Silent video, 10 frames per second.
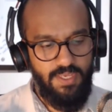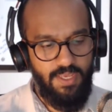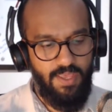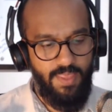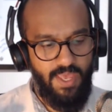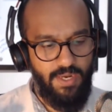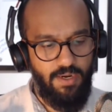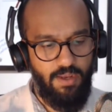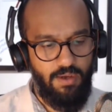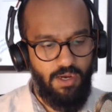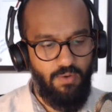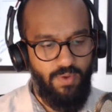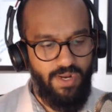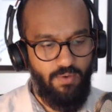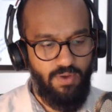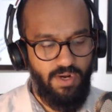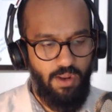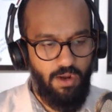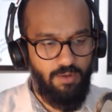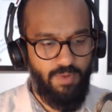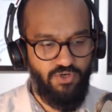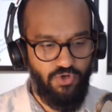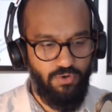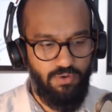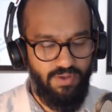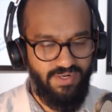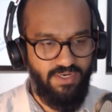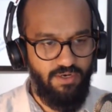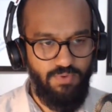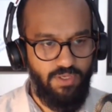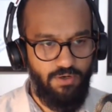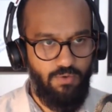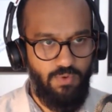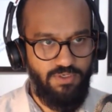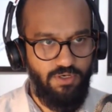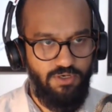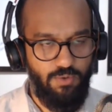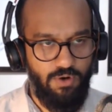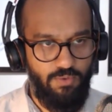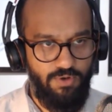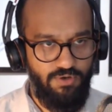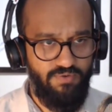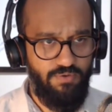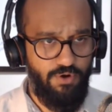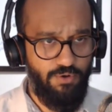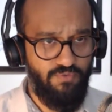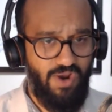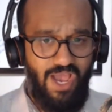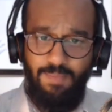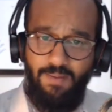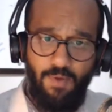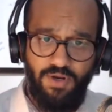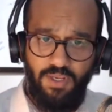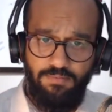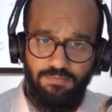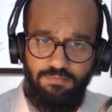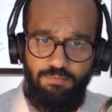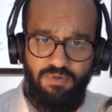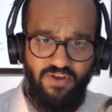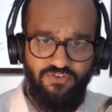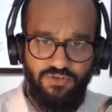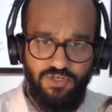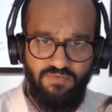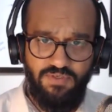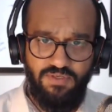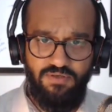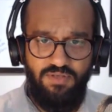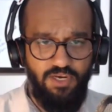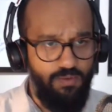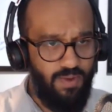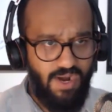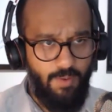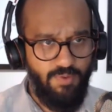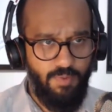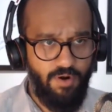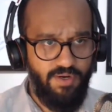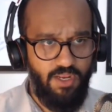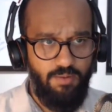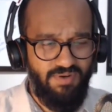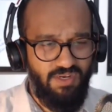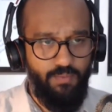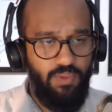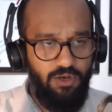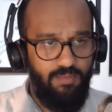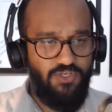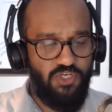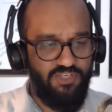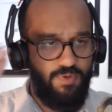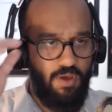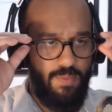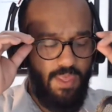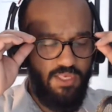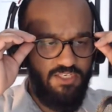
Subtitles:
And then I went out and I hung out my shingle, and I didn't really know what to do or who to do it for. I had my market, professional services. I knew I wanted to help with marketing, but didn't really know much else beyond that.